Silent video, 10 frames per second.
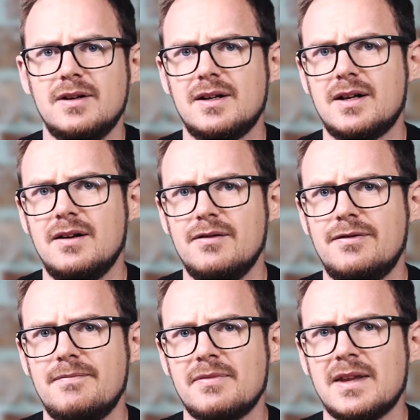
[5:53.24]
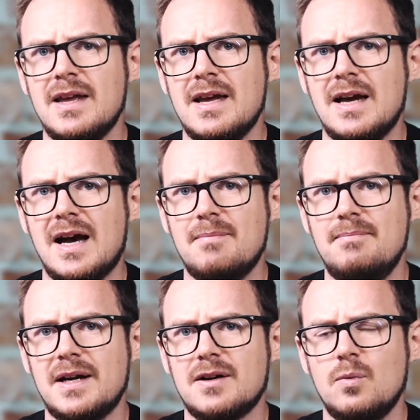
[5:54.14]
kind of a
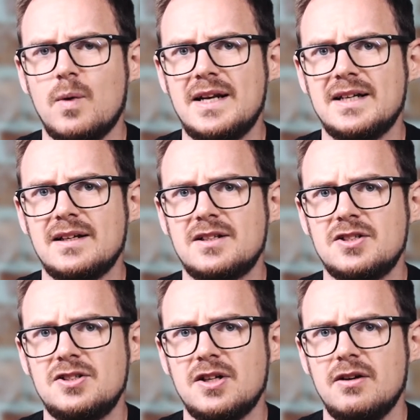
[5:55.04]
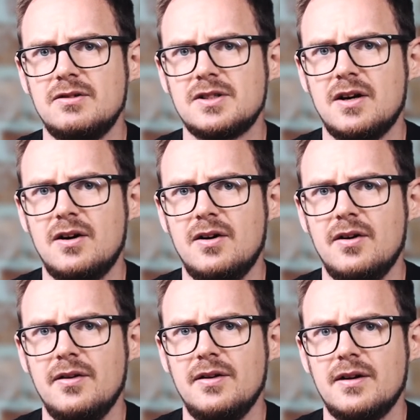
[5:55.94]
bigger wedding to shoot
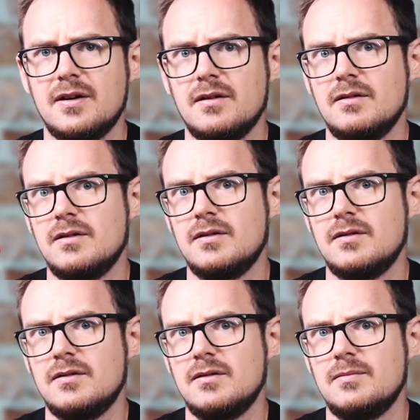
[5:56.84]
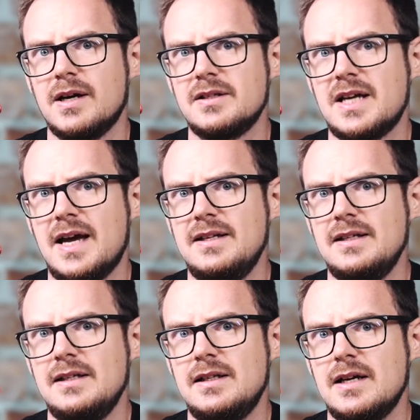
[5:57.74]
on about
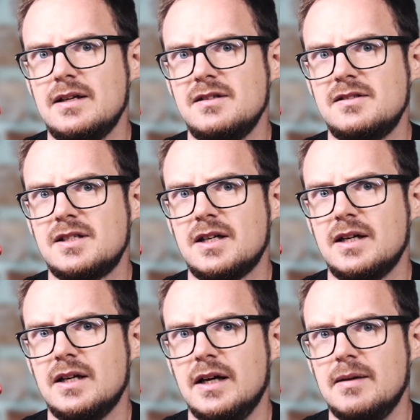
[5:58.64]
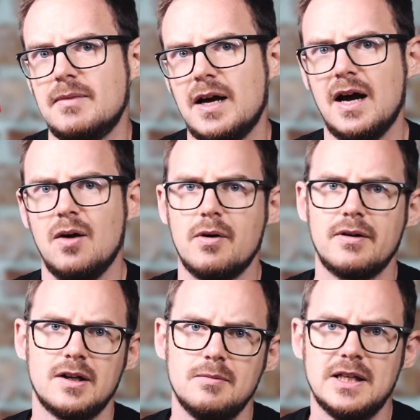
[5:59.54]
10 days time, where
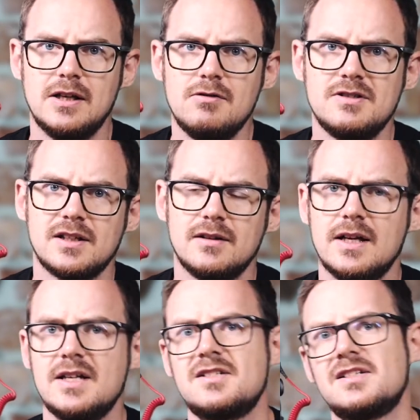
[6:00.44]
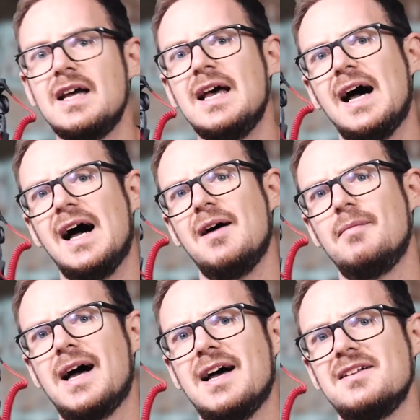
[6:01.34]
I'm going to be using this
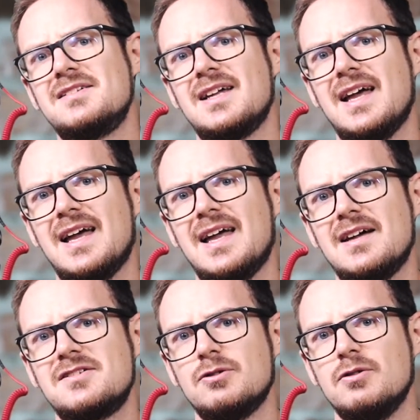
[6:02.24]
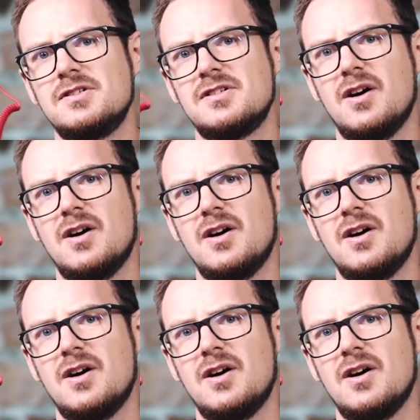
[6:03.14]
as a source